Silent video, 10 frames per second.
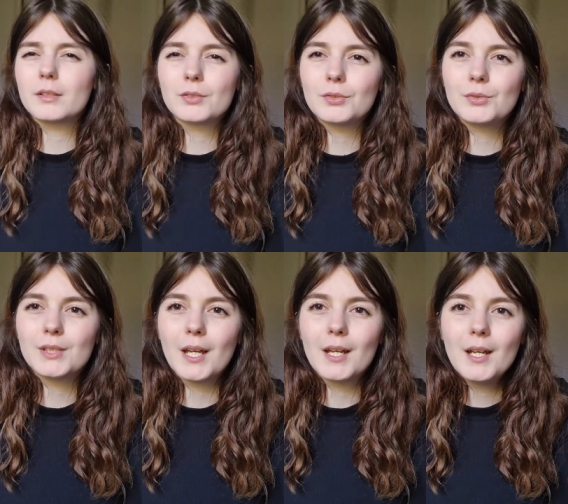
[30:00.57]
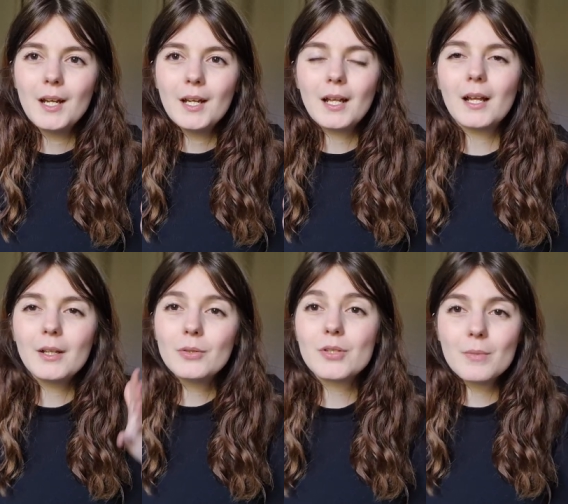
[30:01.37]
so to say. Like I
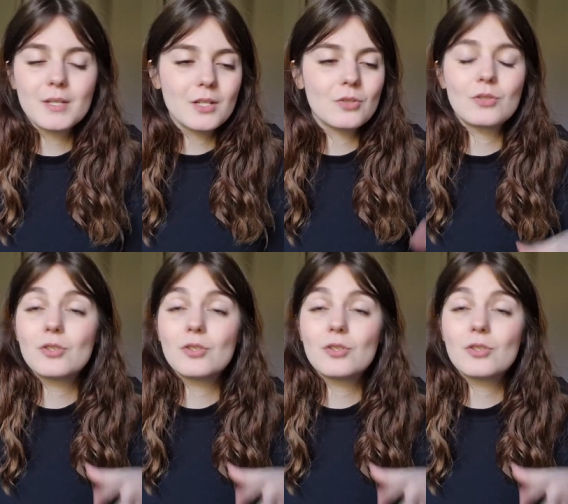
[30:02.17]
know some knitters